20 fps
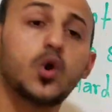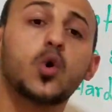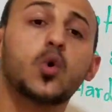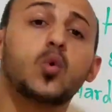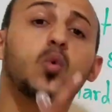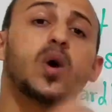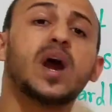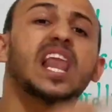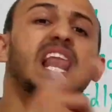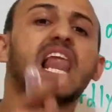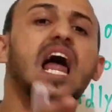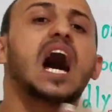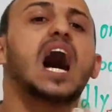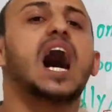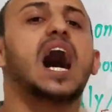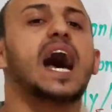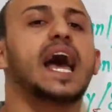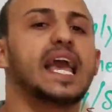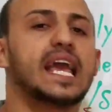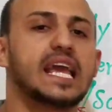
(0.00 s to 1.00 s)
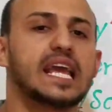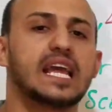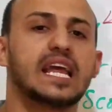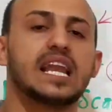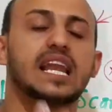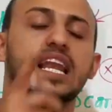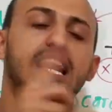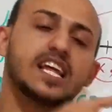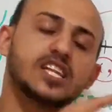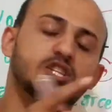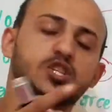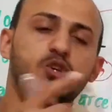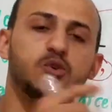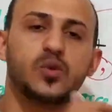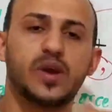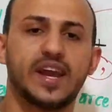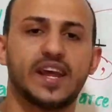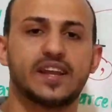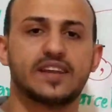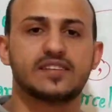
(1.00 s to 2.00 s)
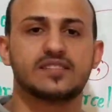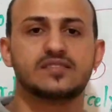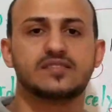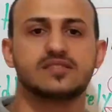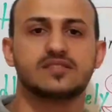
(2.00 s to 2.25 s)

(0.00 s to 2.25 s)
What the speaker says: Will I let you in?